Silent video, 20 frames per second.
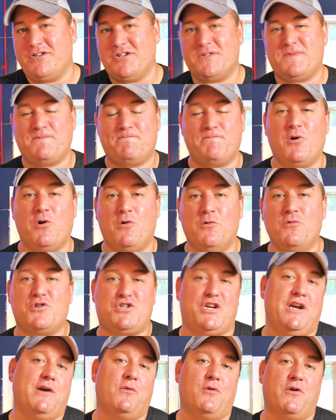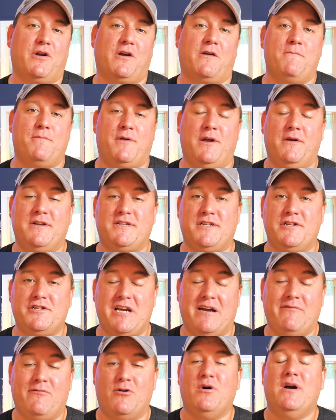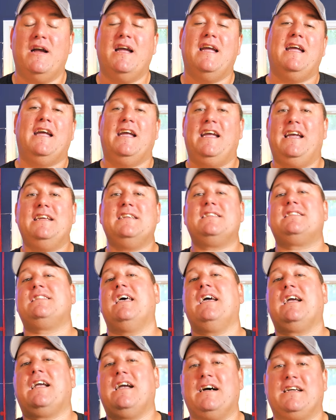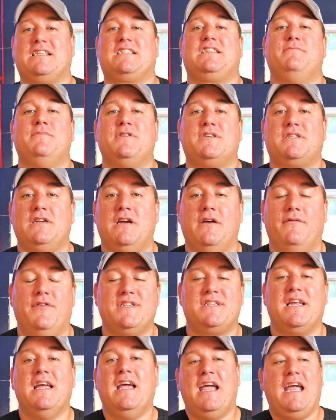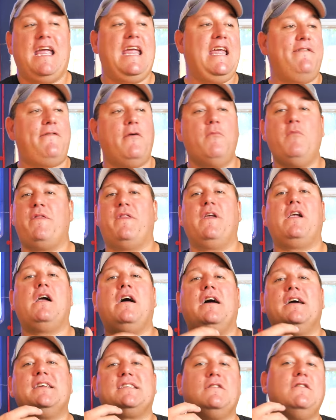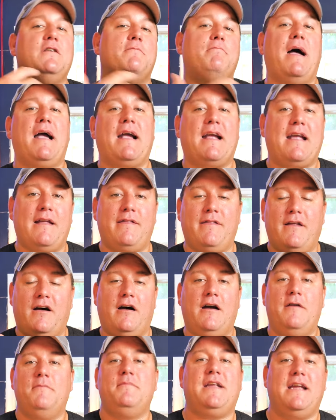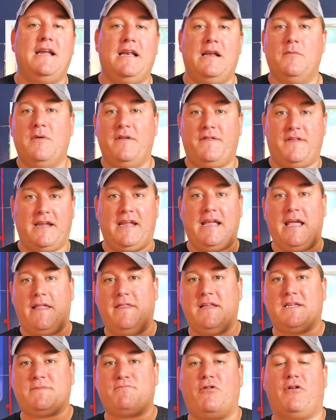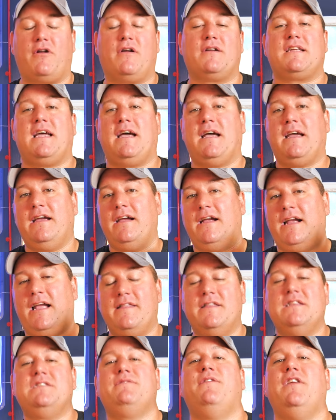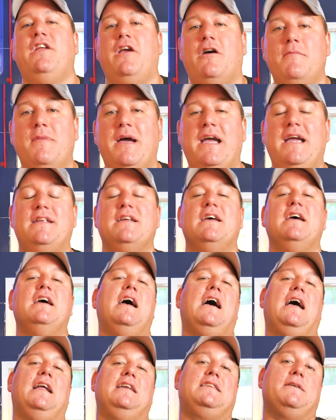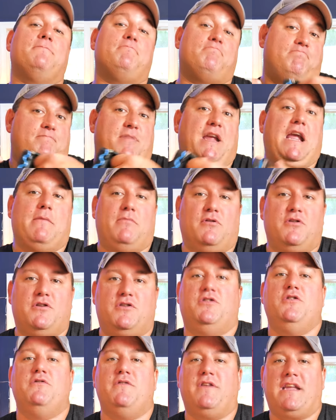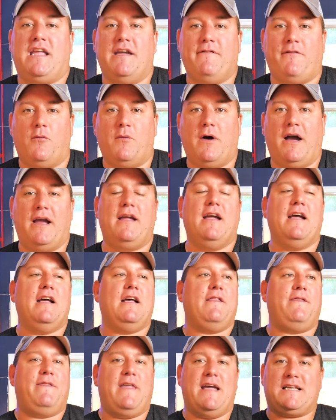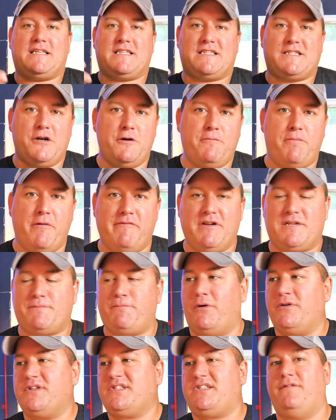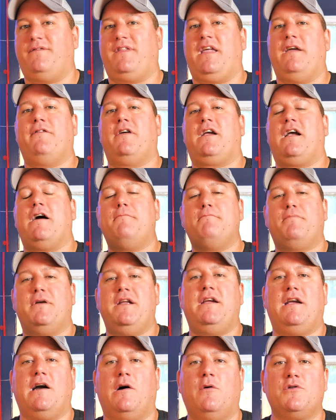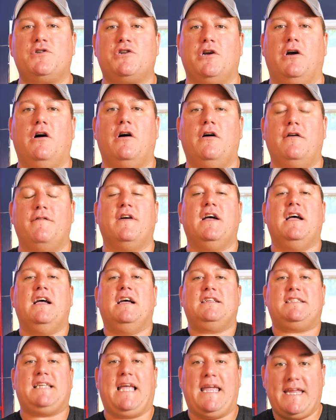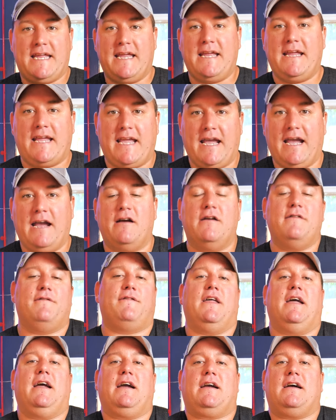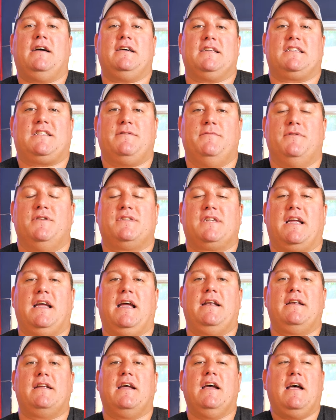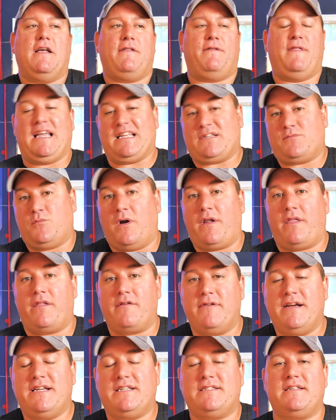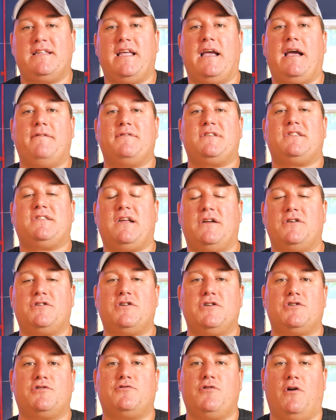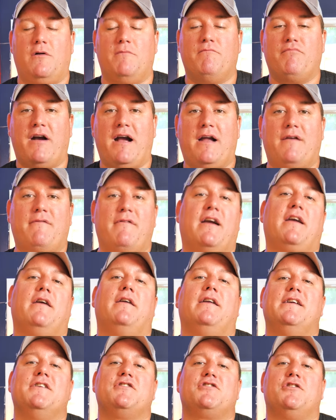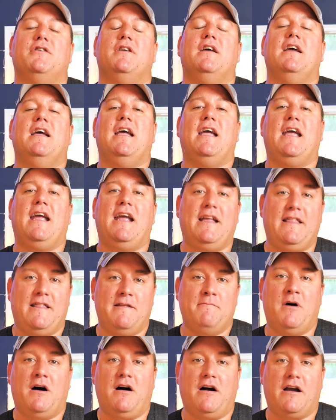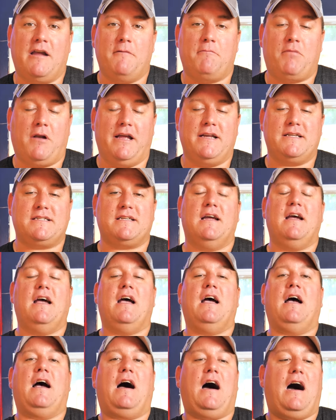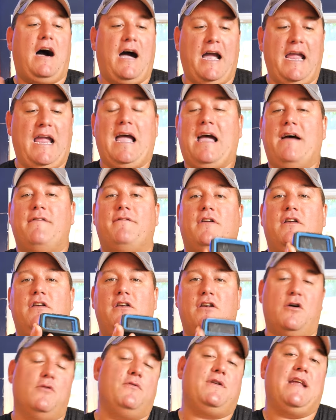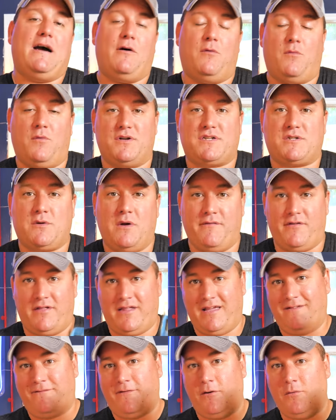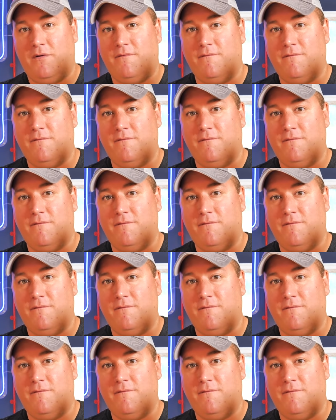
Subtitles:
just all Shearwater computers in general, is their customer service. Even with the guys on the back end that I'm dealing with to get this product out here and get this video made and to be able to do the giveaway, they're super responsive. They have a company culture of taking care of their customers. And that's one of the reasons they have such a strong brand recognition in the marketplace. I have no doubt whatsoever that if you